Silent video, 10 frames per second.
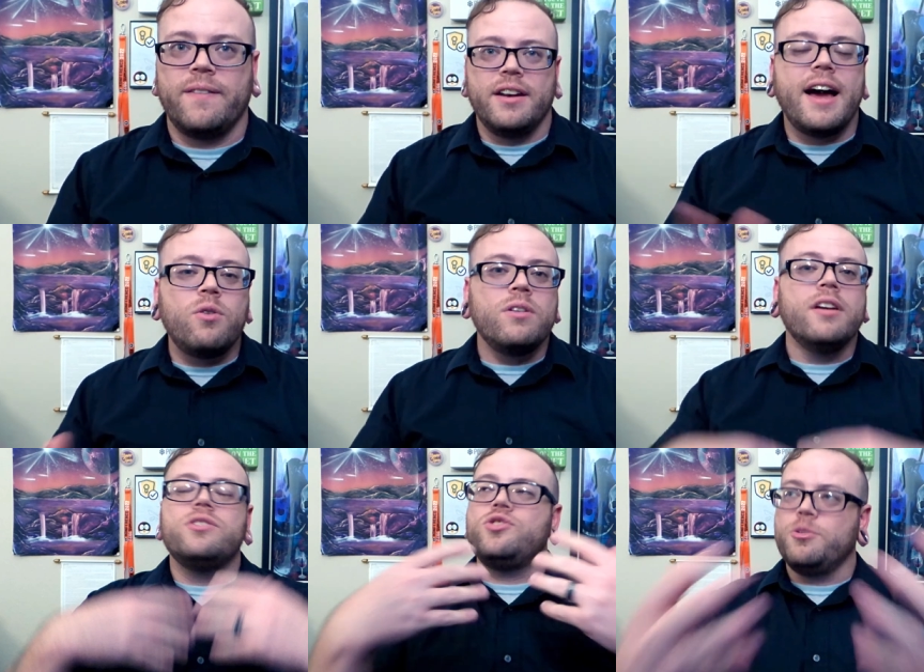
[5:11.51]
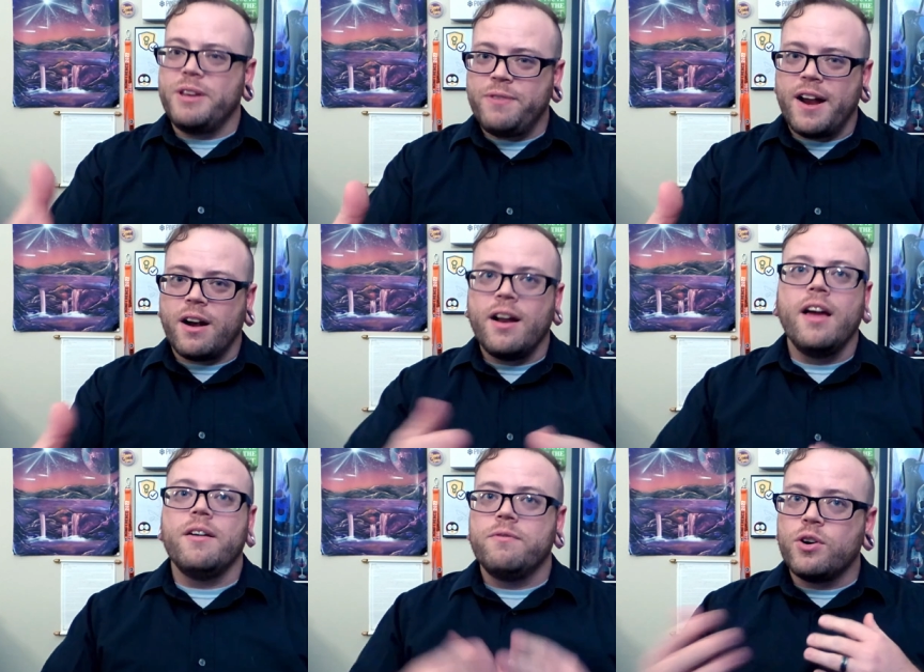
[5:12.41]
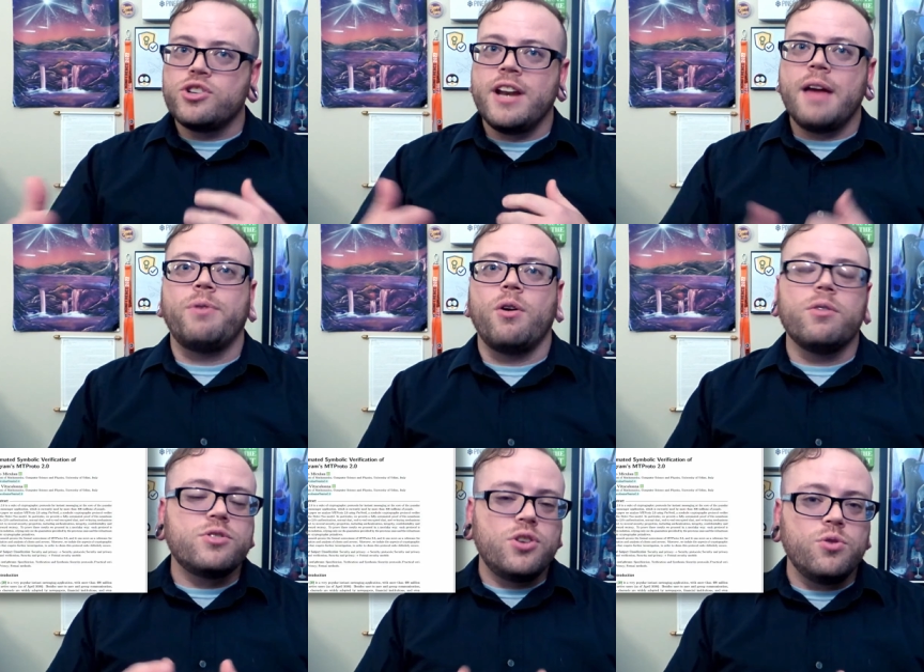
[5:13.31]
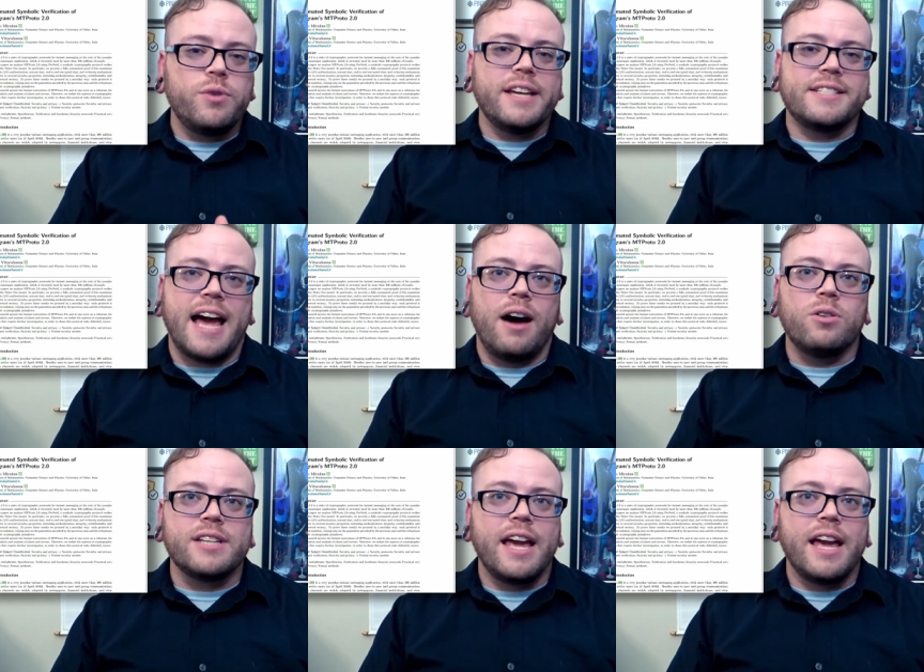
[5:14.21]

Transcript: Now, to be fair, version proto 2 is out,